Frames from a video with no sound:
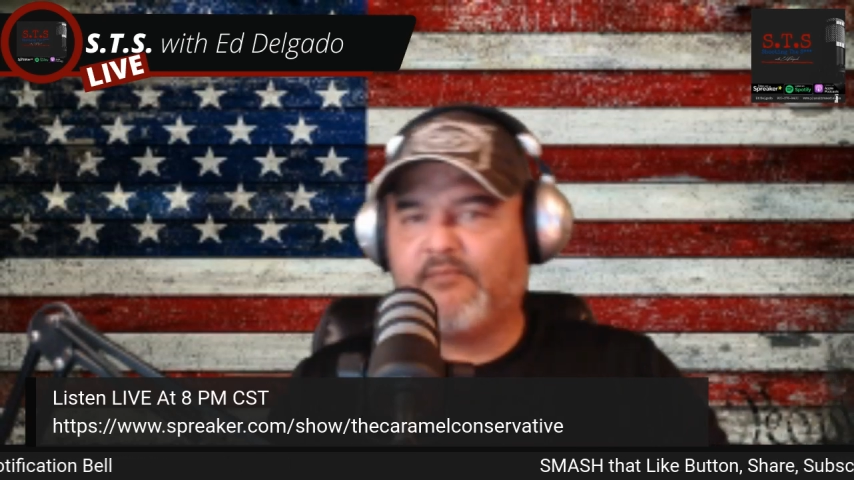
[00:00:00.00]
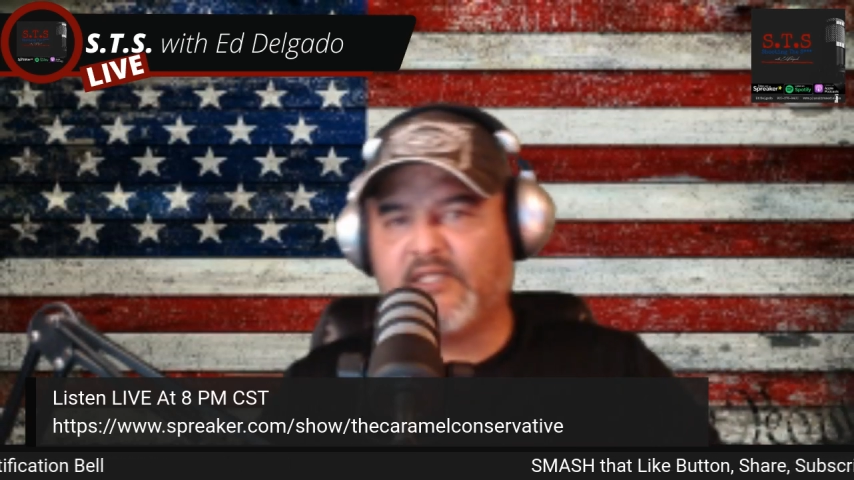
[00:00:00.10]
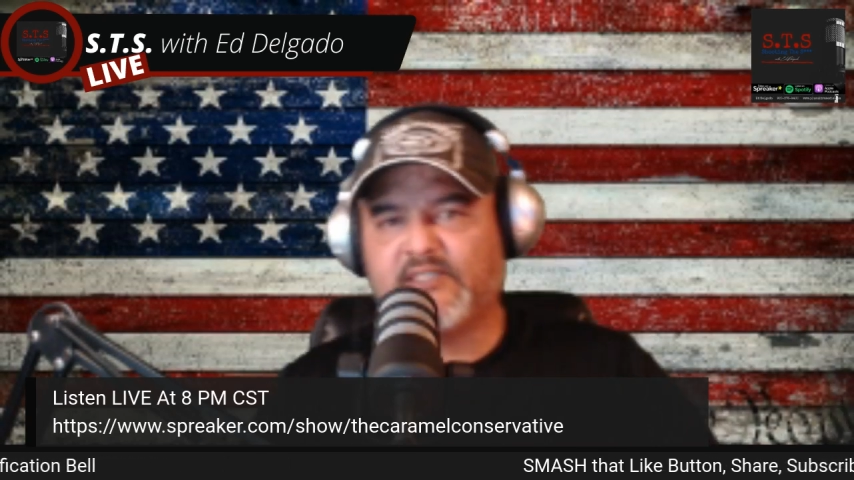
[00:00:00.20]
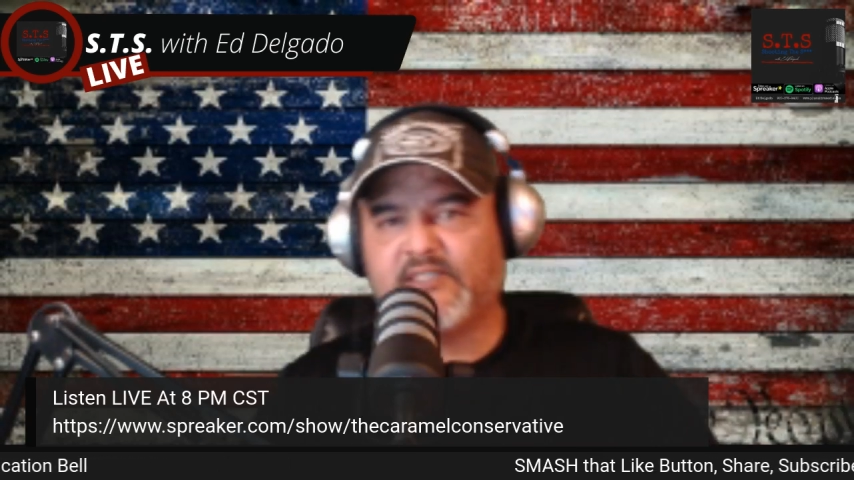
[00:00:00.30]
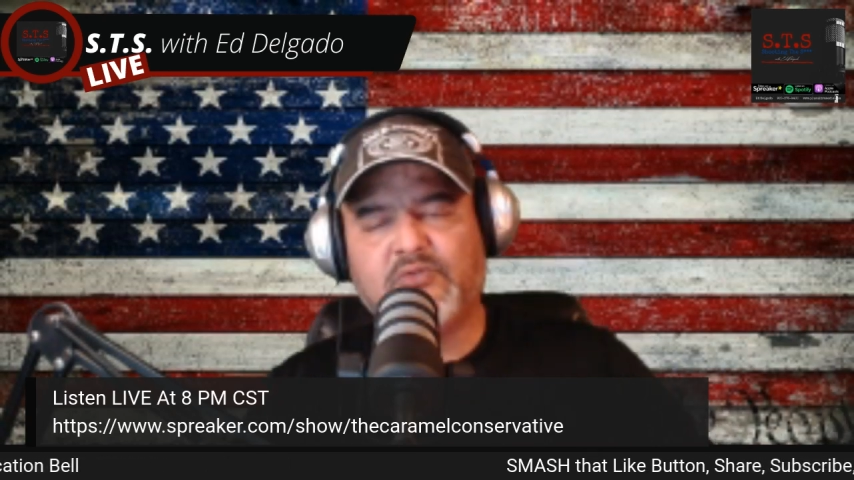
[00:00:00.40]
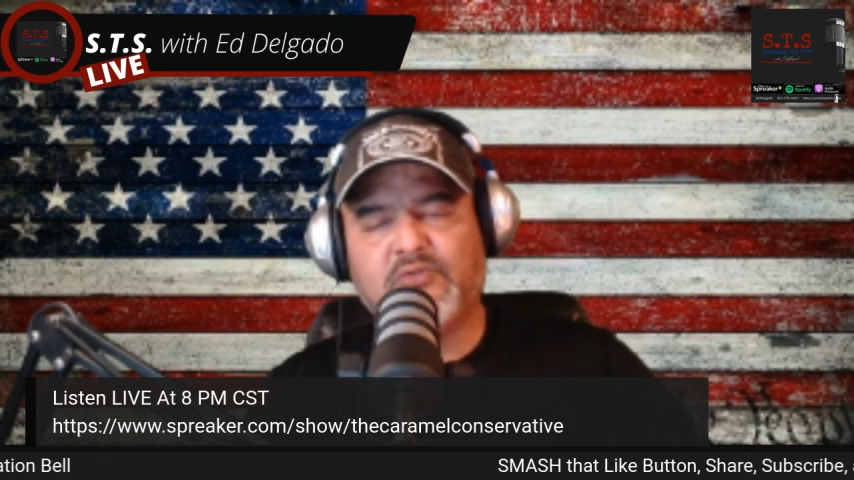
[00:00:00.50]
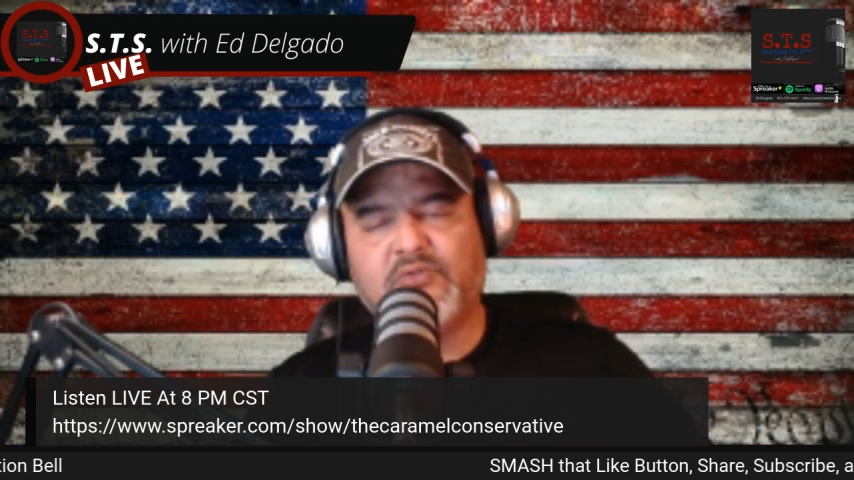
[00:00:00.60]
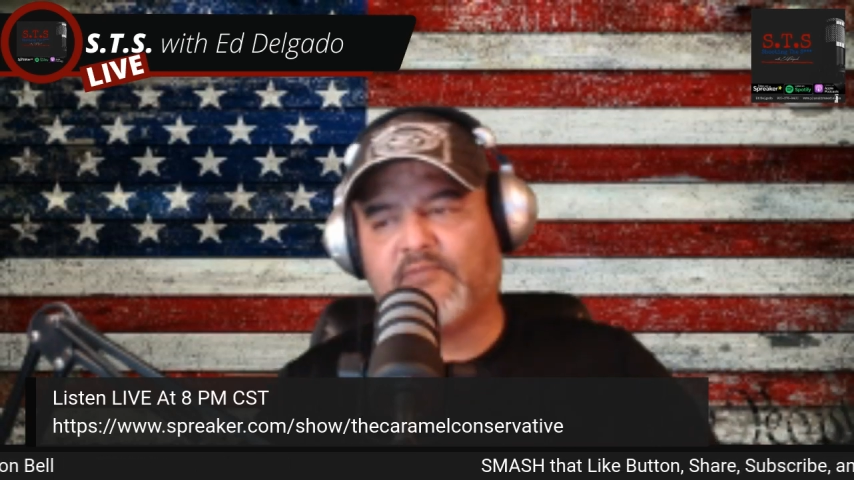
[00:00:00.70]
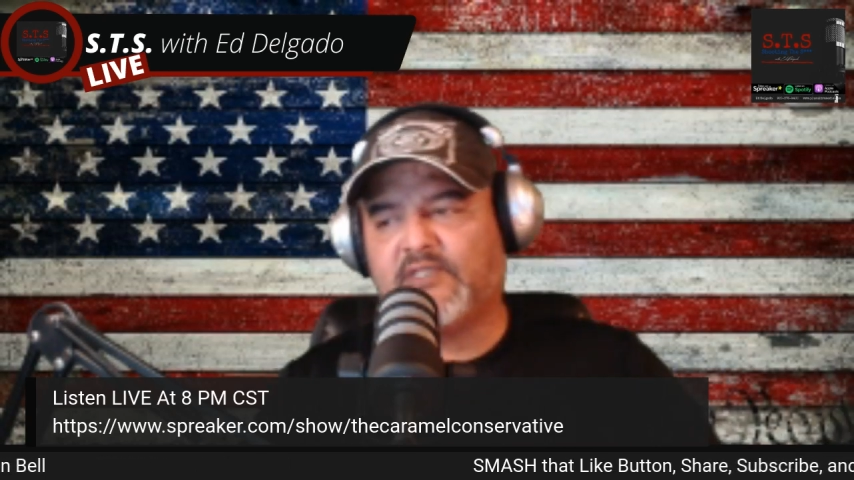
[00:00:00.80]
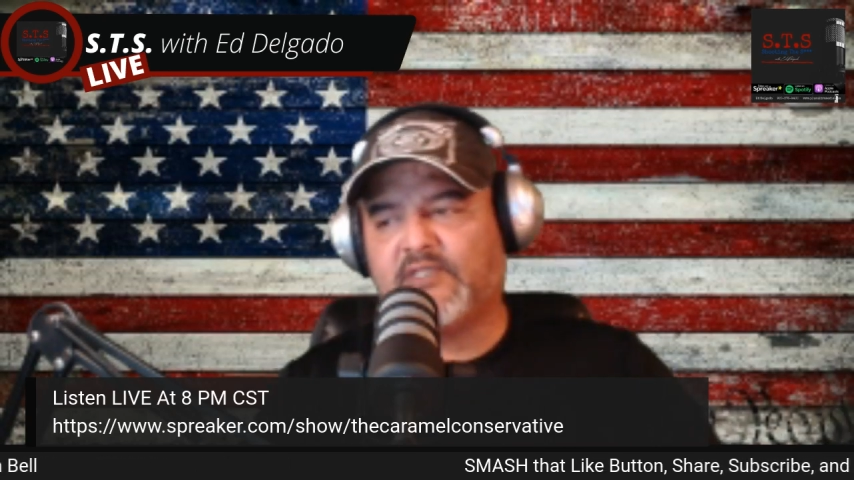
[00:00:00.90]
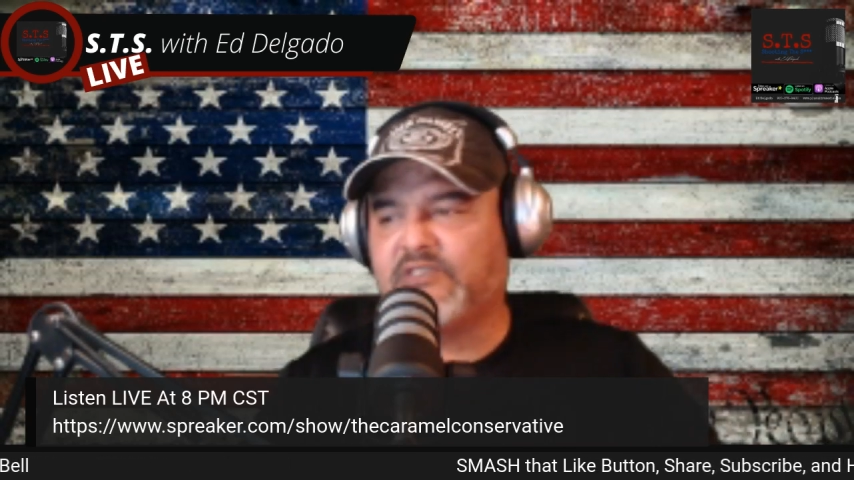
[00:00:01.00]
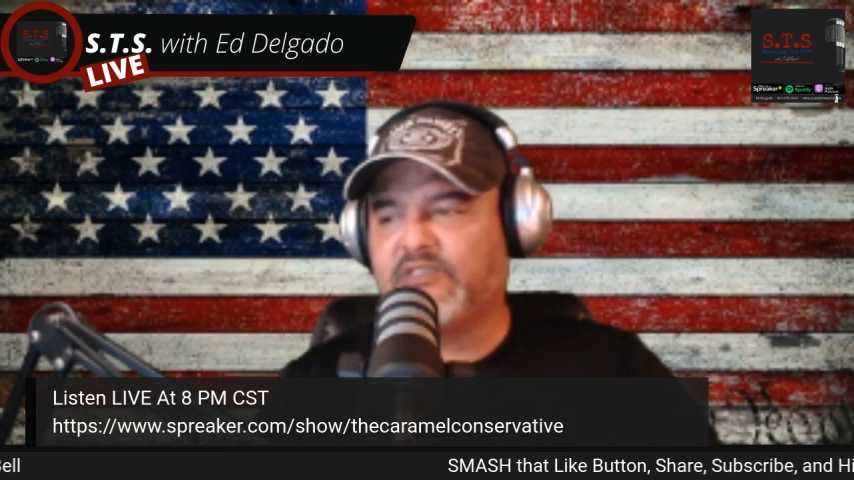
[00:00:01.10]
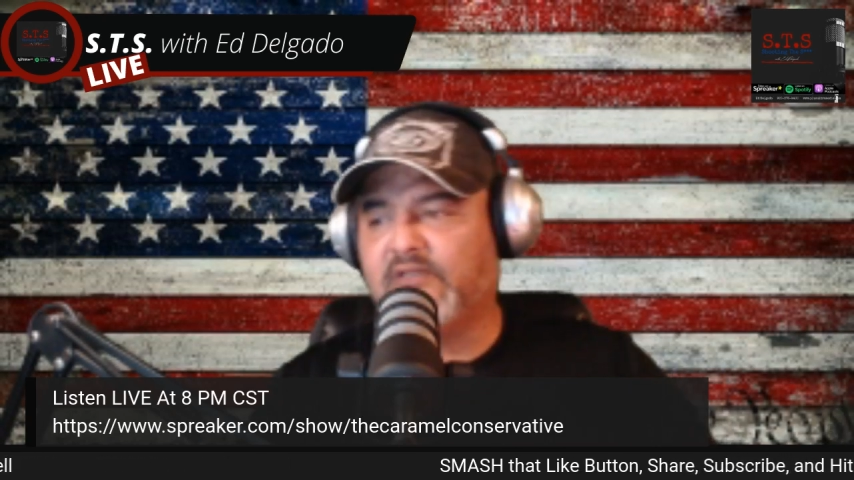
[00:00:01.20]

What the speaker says: God bless the United States of